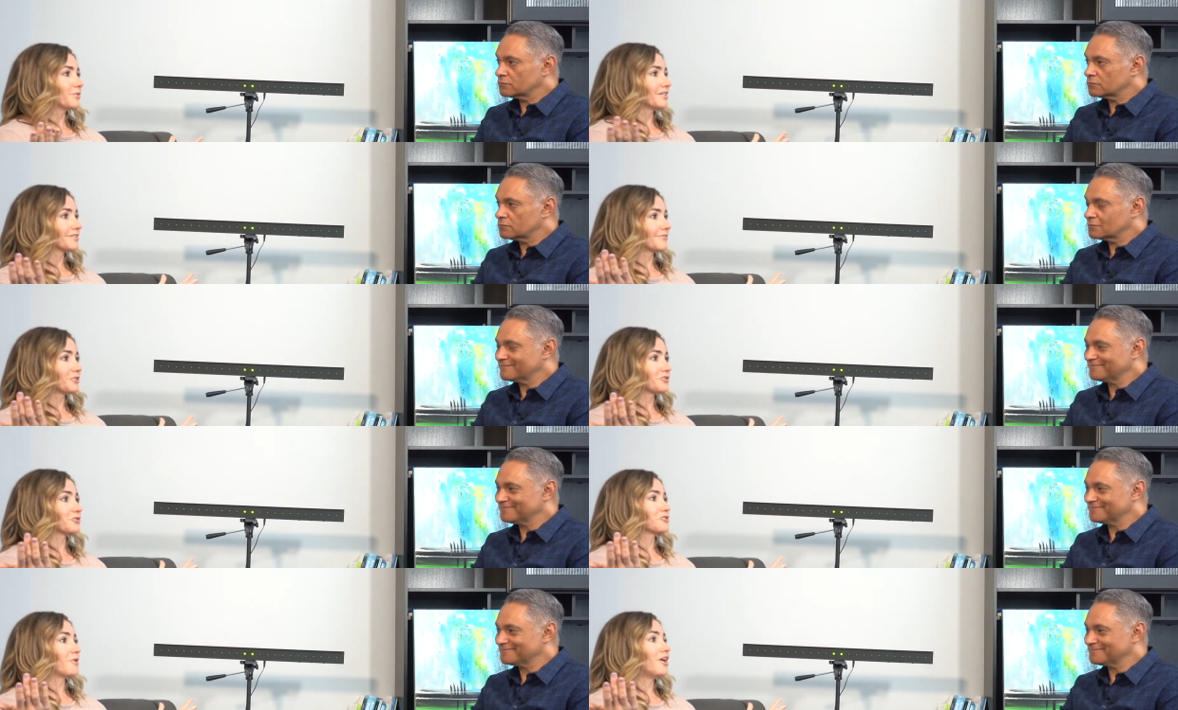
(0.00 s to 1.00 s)
Speaker 1: with
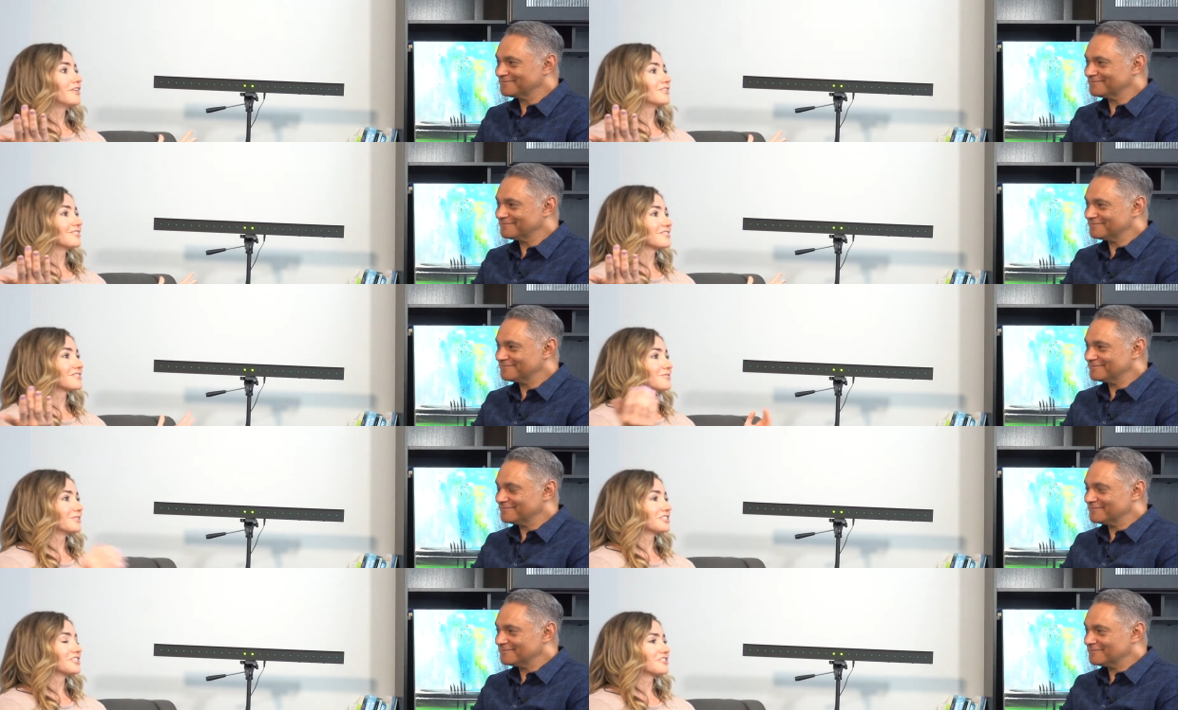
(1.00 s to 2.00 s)
first responders,
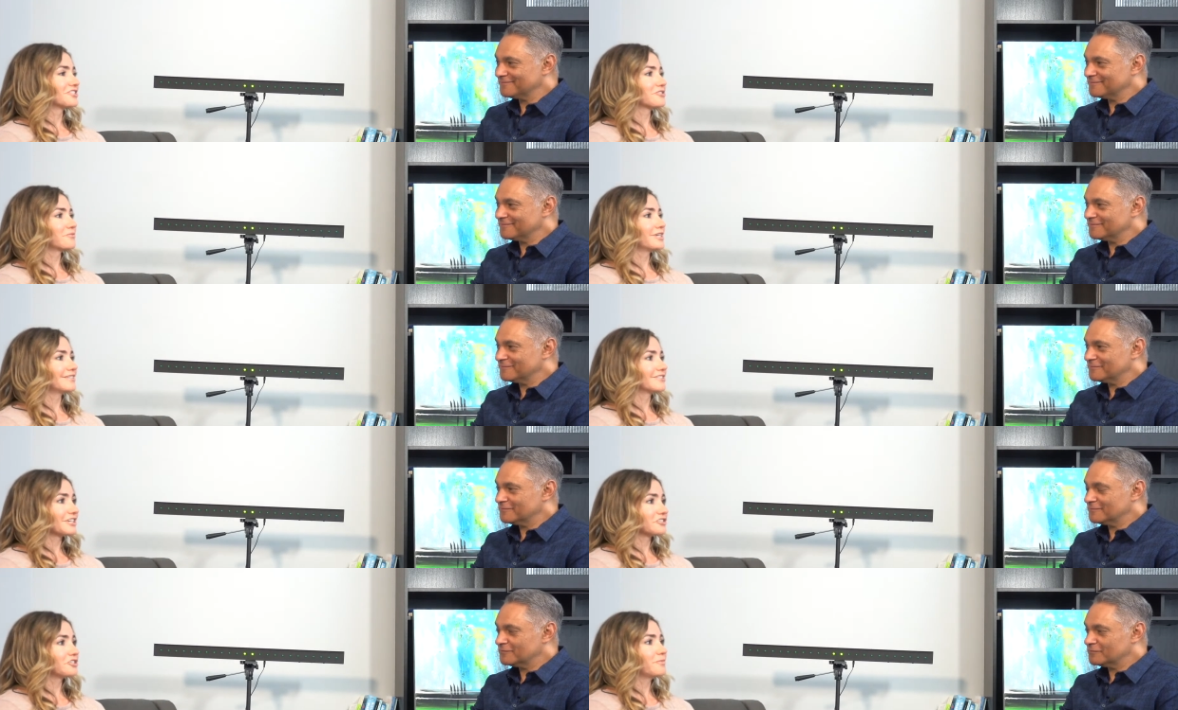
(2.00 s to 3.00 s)
which has just been
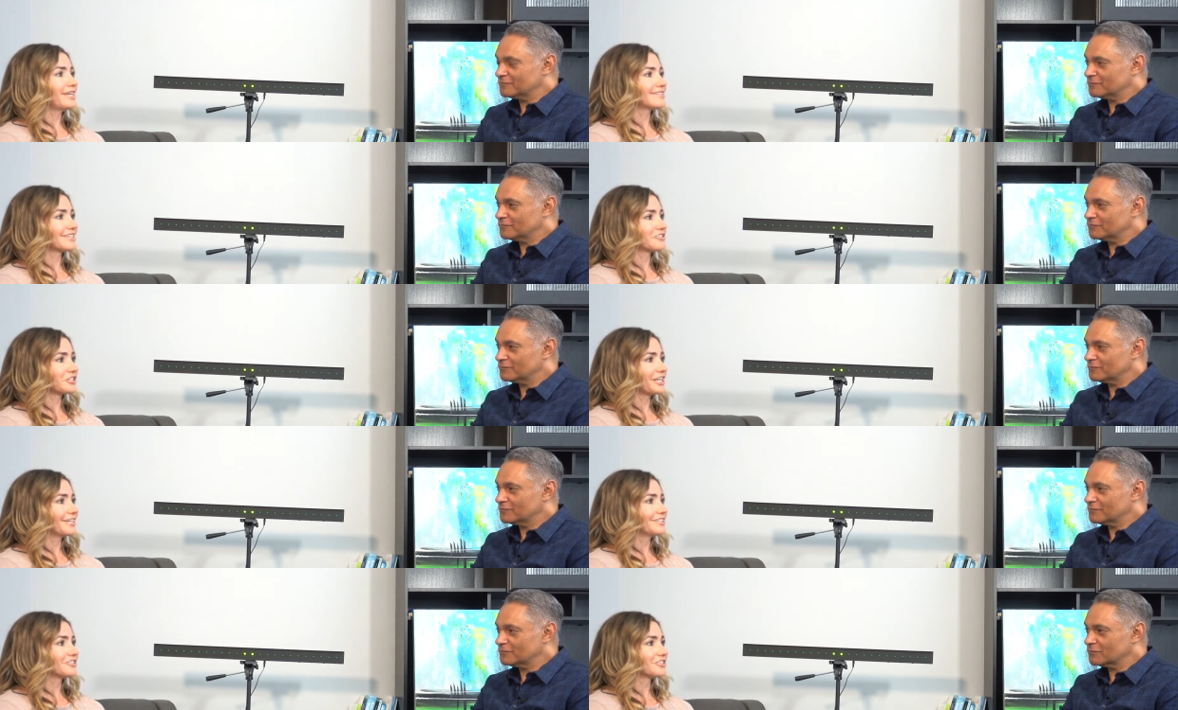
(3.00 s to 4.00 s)
such an amazing
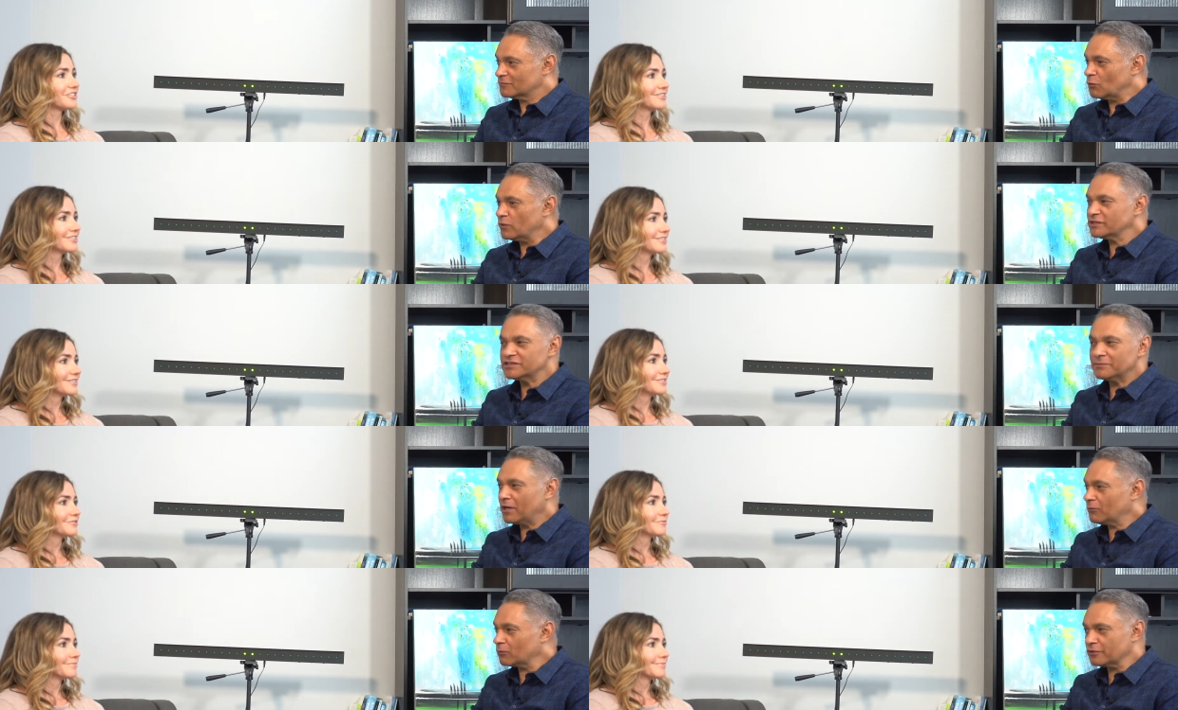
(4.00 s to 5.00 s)
change. What is
Speaker 2: it
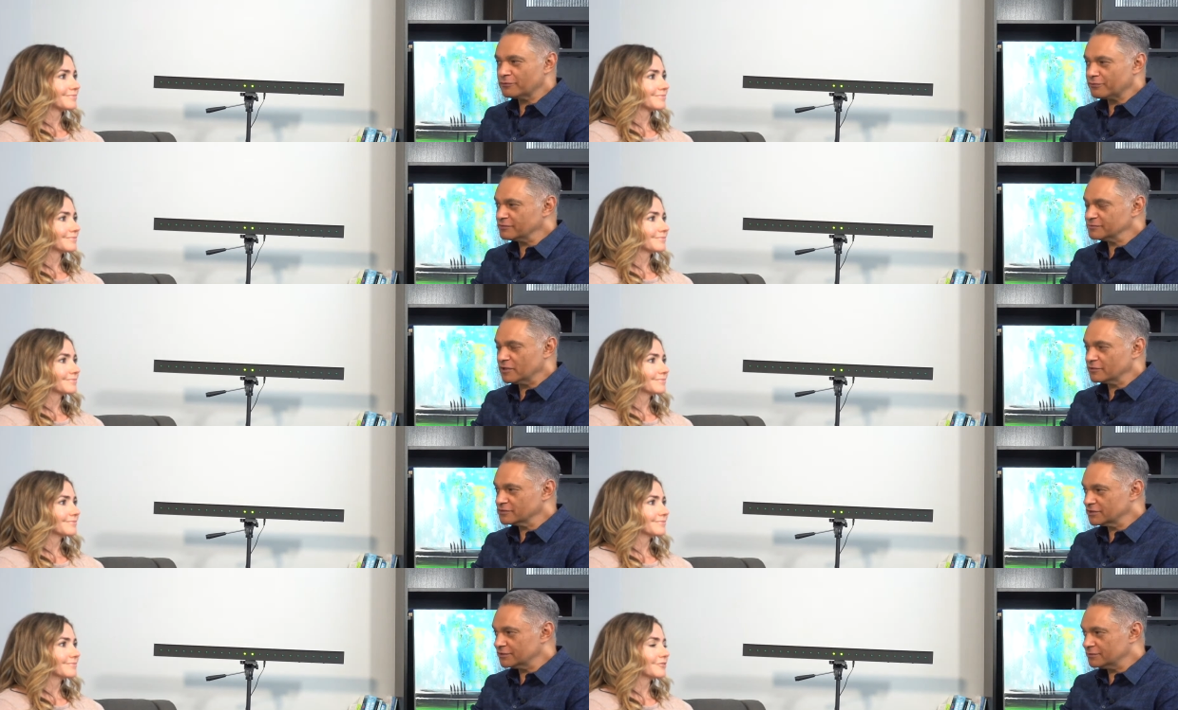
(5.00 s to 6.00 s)
about working with
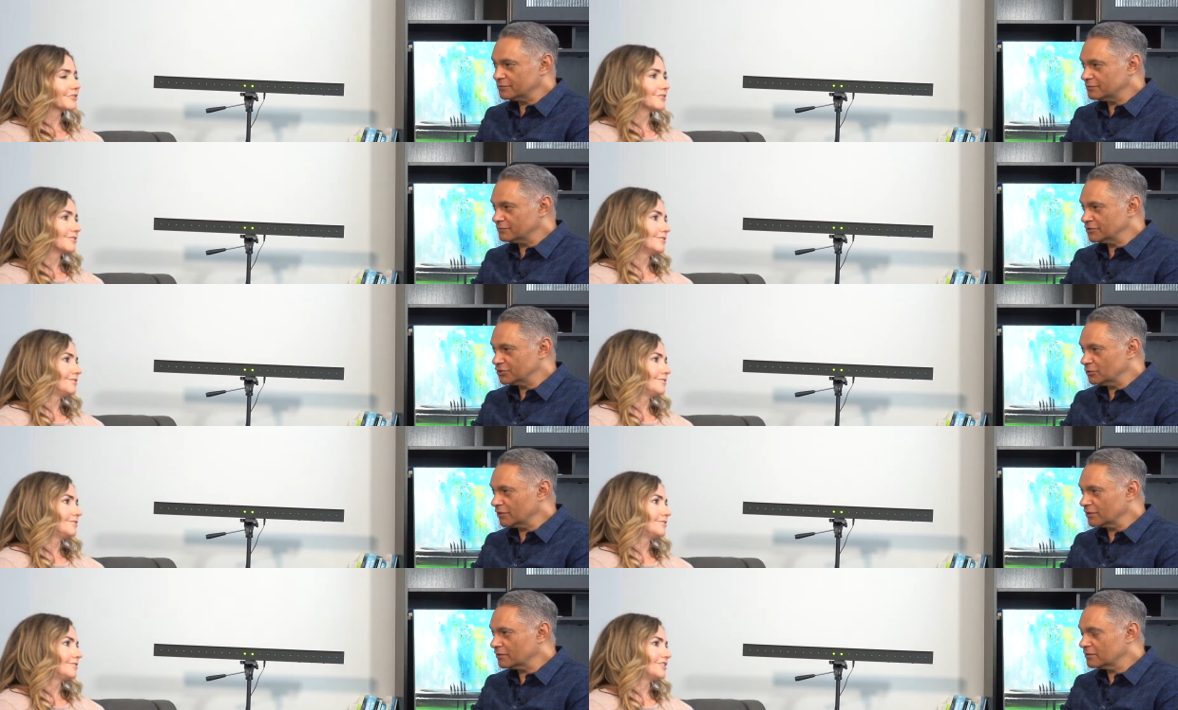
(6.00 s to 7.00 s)
responders that you
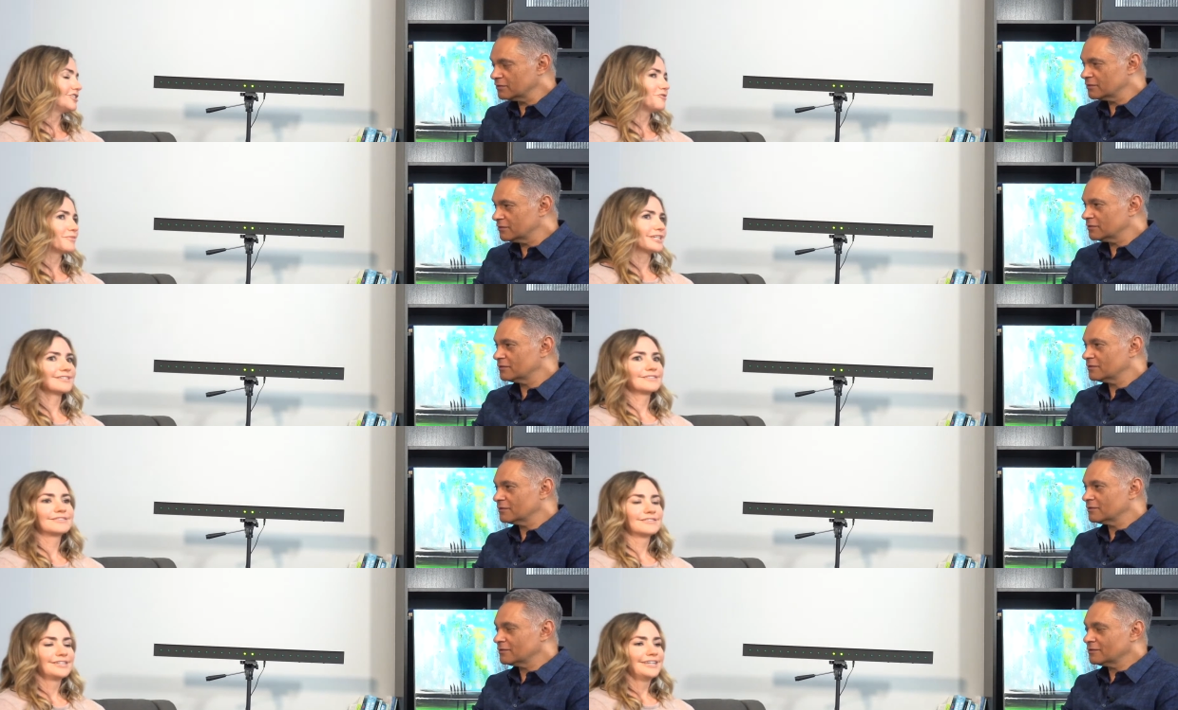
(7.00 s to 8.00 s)
enjoy?
Speaker 1: Oh,
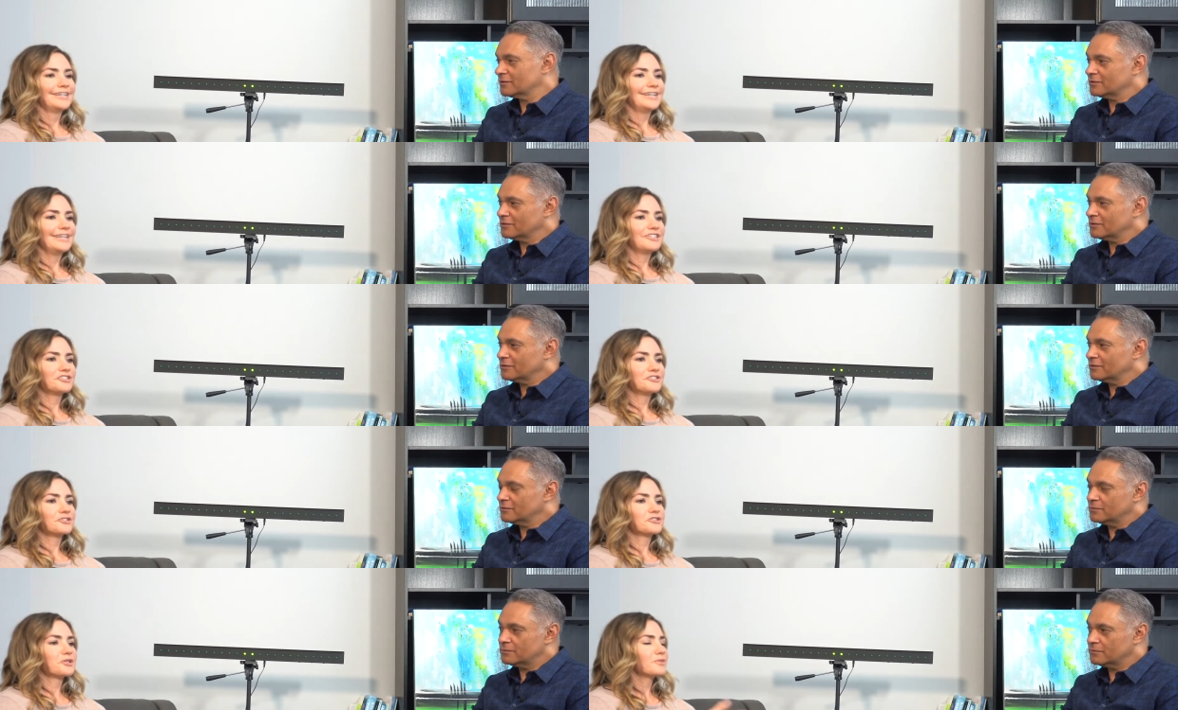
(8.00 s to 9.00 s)
man. It's
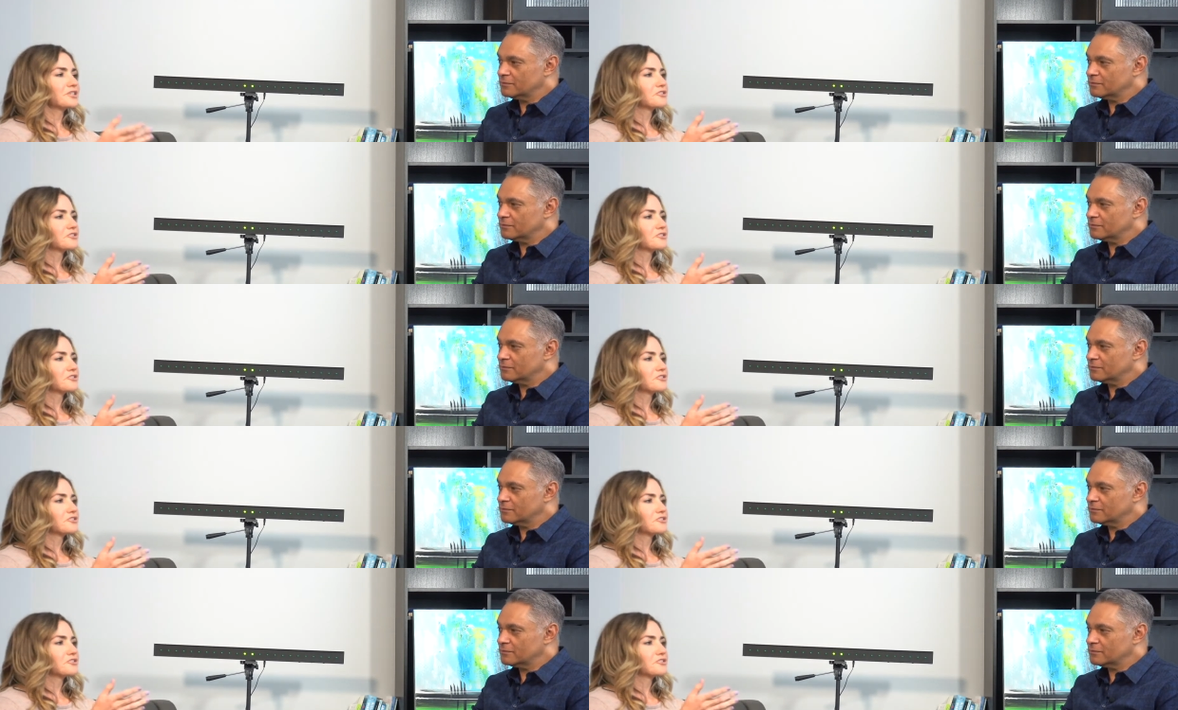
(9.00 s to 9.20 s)
just there's something